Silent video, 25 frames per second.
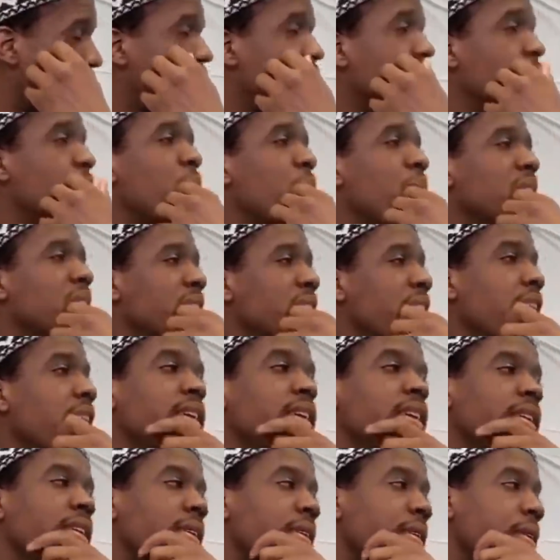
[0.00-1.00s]
some of my
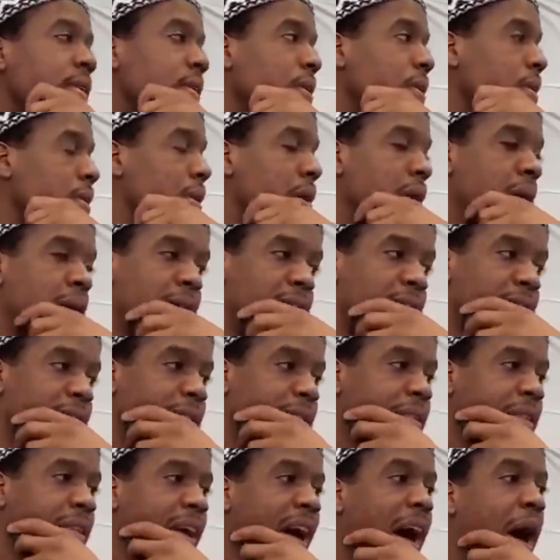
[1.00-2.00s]
talent,
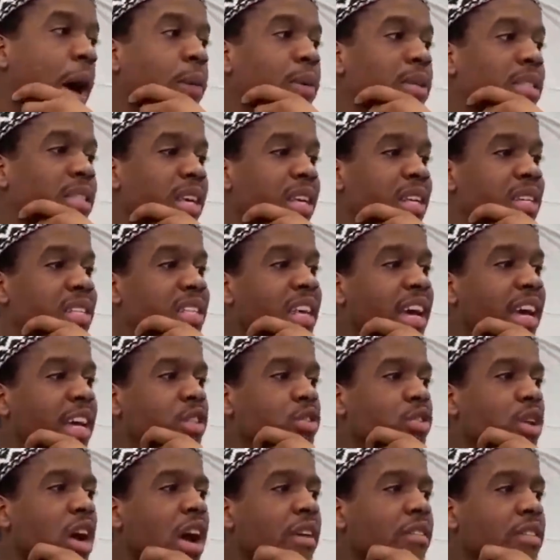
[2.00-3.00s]
I would say the
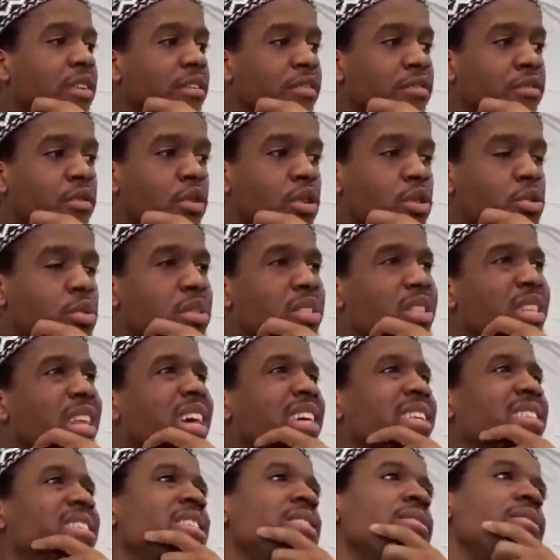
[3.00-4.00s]
second driving force was
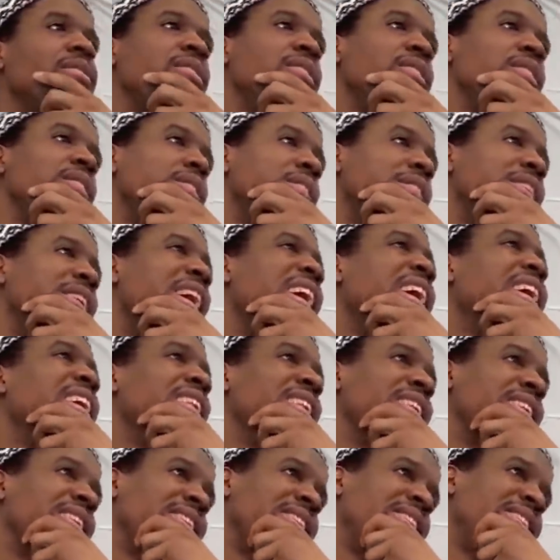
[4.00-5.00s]
negativity and
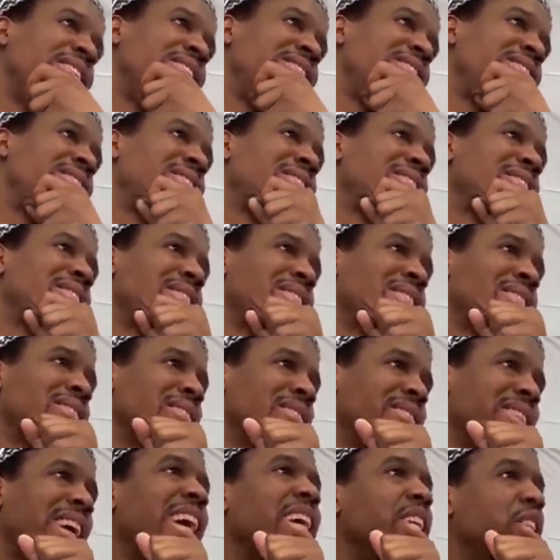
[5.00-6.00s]
hate.
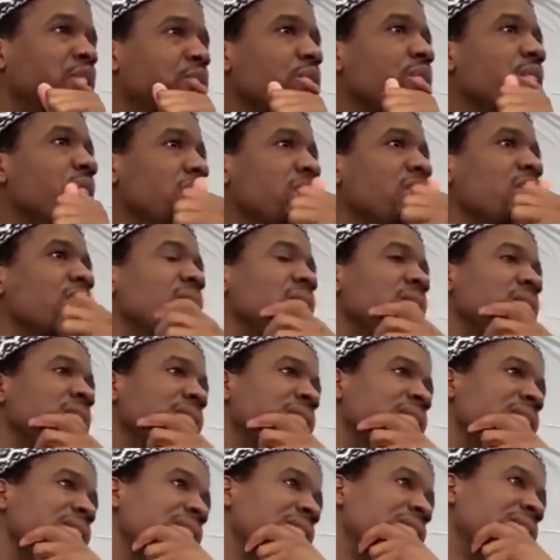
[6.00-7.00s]
Hatred.
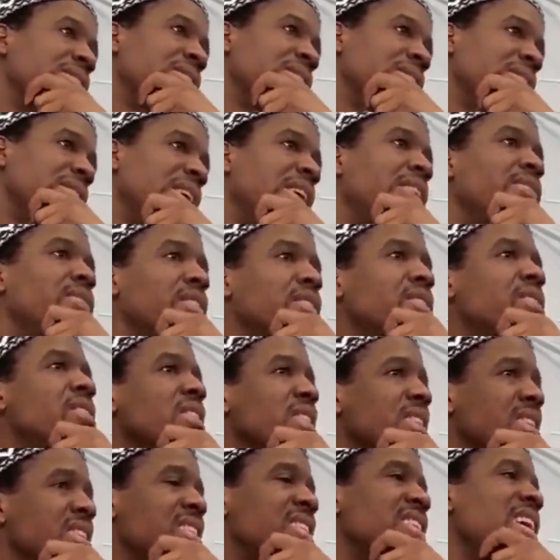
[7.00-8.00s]
Even to
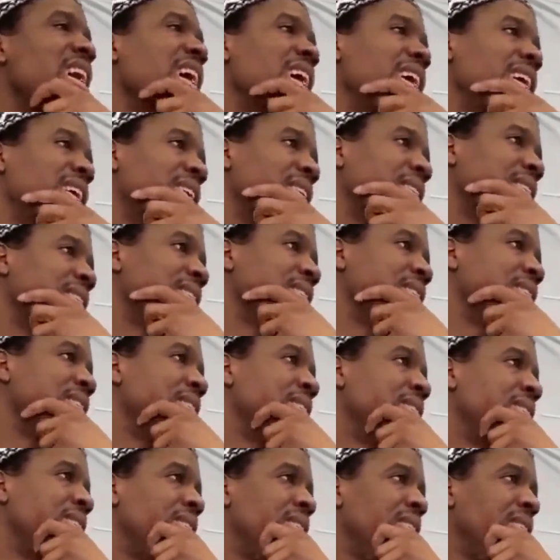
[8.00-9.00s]
this day.
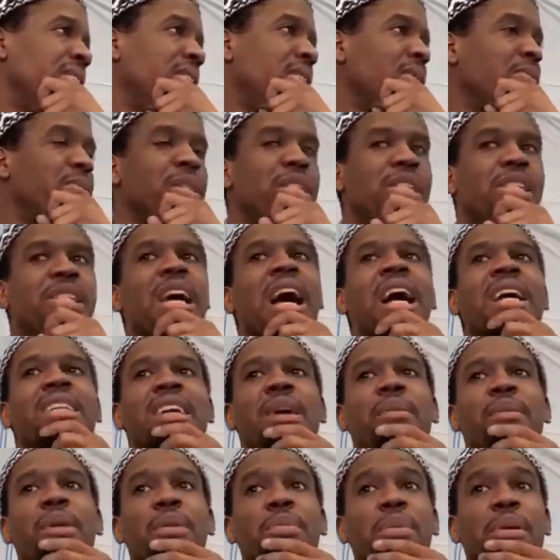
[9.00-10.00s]
You'd be shocked
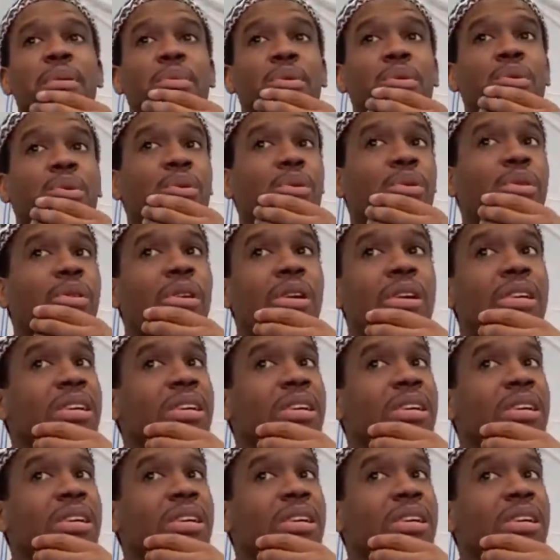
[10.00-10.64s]
how many people